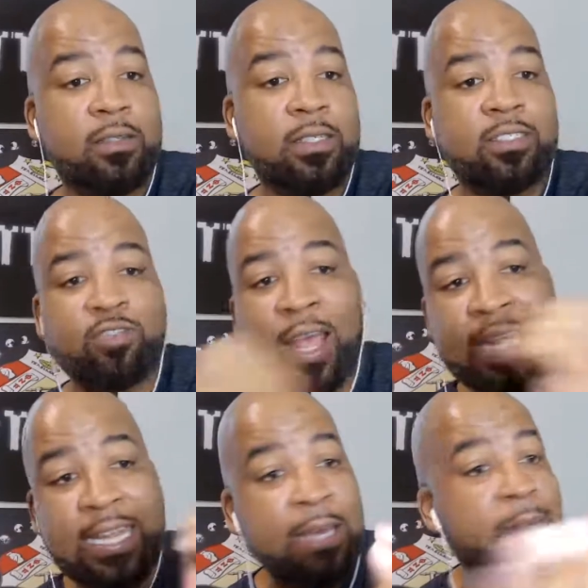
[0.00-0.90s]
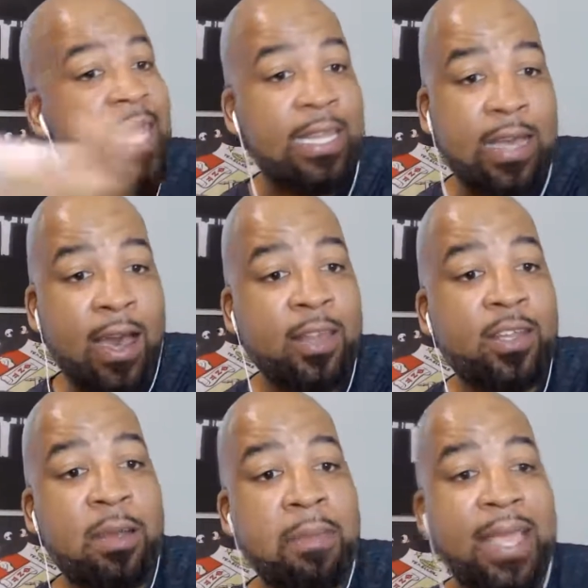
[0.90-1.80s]
try to eliminate the other
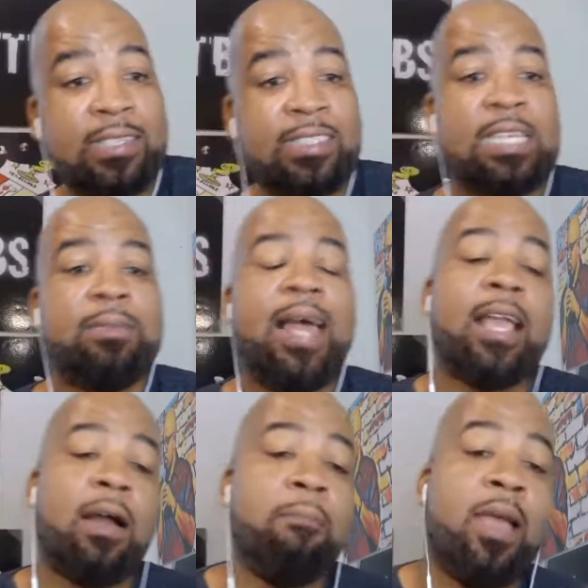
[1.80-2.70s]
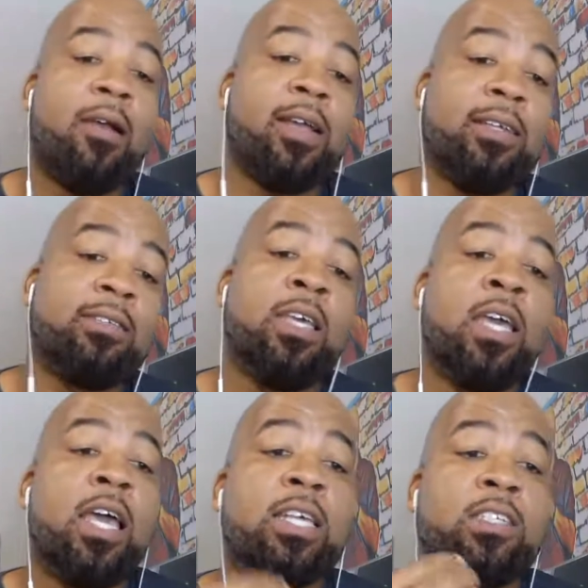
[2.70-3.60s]
and make it seem like America
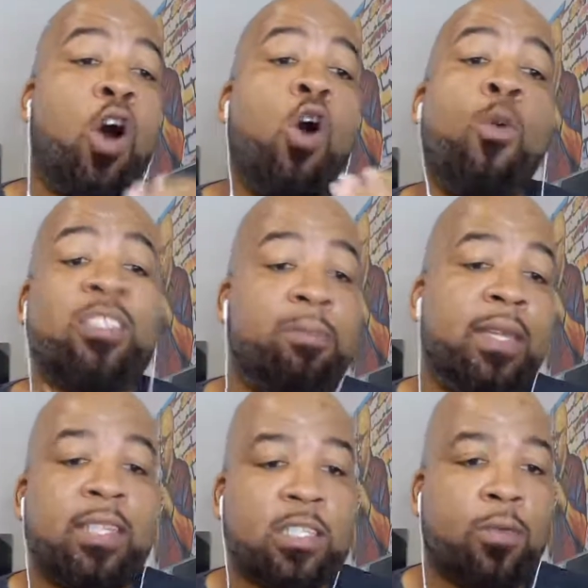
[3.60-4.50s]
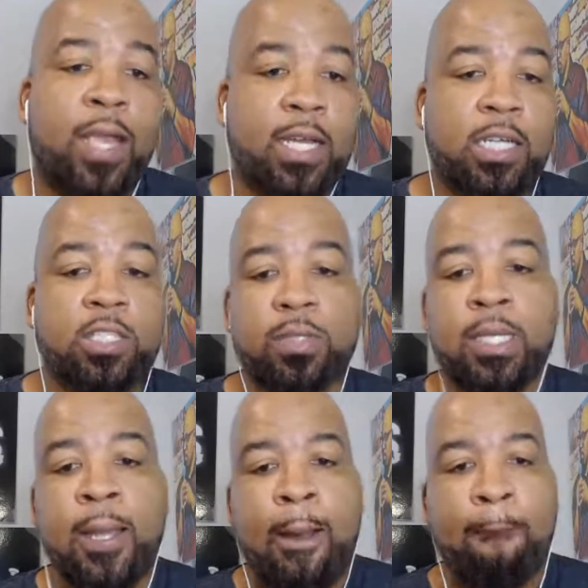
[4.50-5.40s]
has always been this great country.
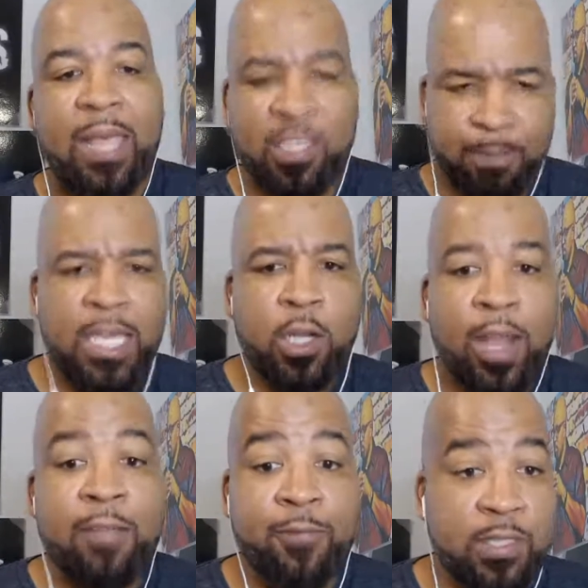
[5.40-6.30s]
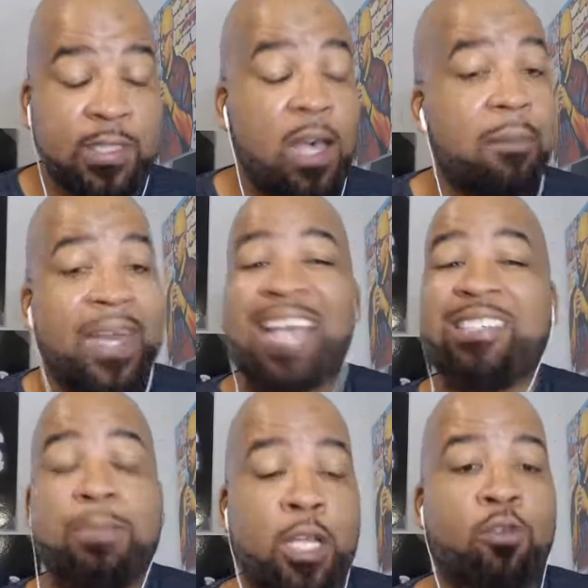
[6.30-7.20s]
It's been great for some, but it hasn't
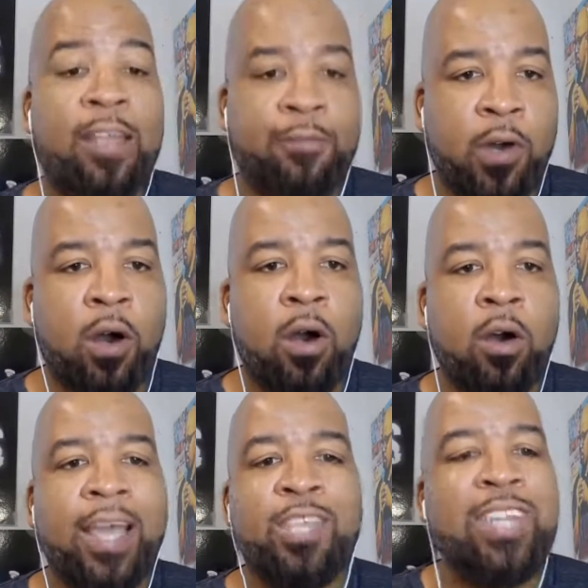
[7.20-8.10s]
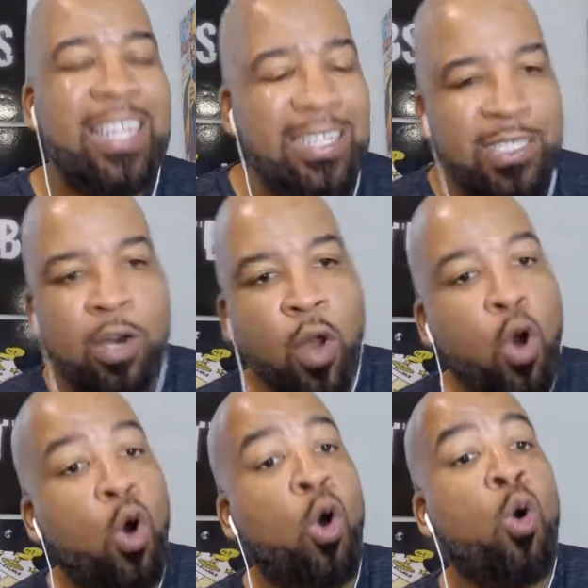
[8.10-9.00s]
been great for all. And you need to tell the
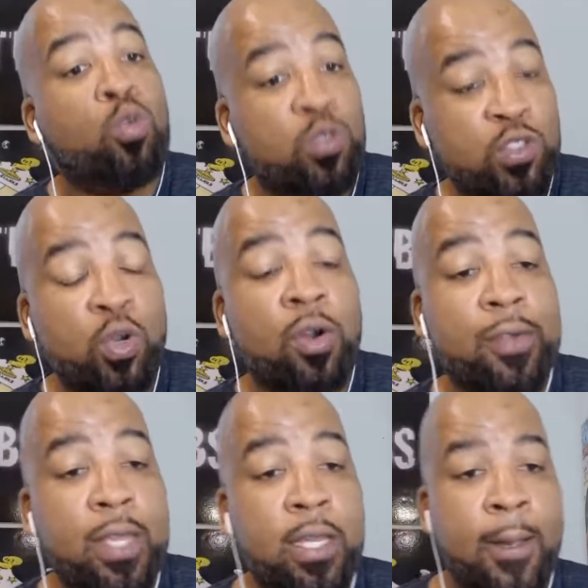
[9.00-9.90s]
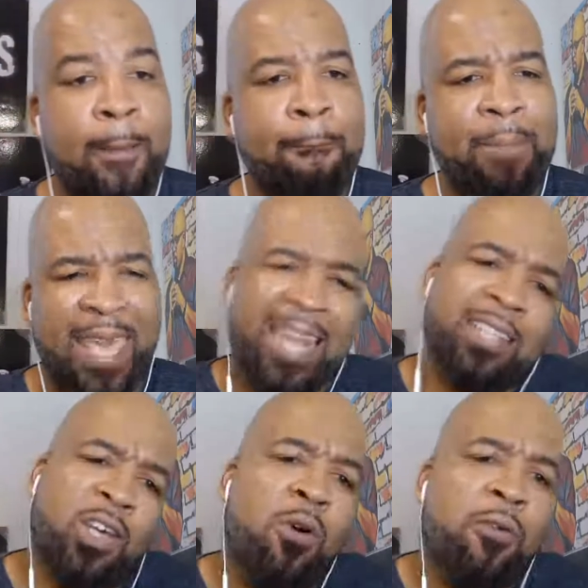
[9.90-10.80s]
whole story and
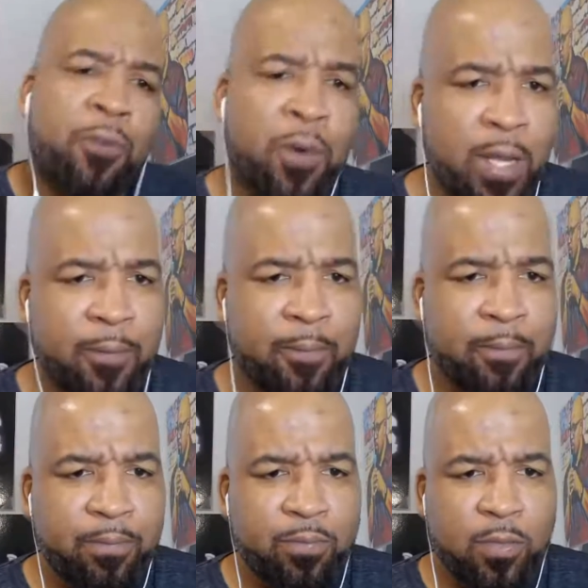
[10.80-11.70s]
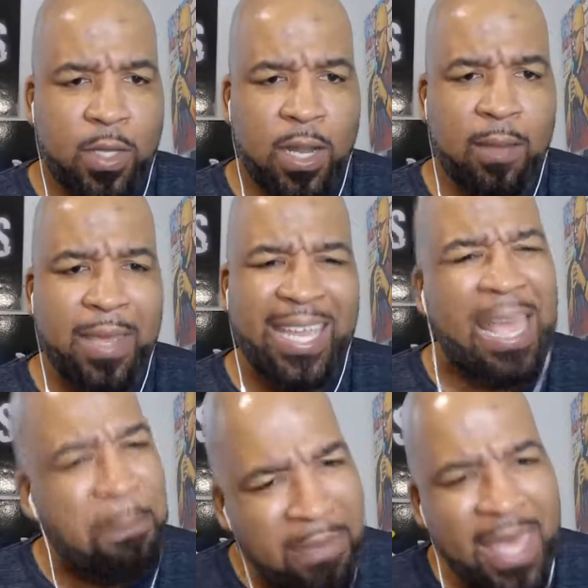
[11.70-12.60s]
atone for it. You know what I mean?
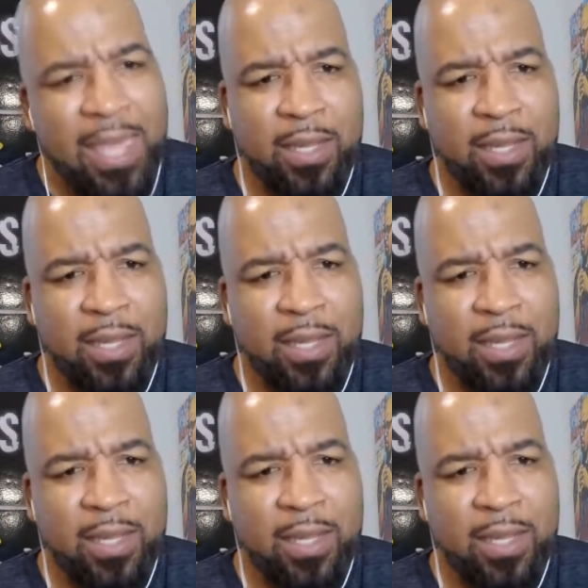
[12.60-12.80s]
Admit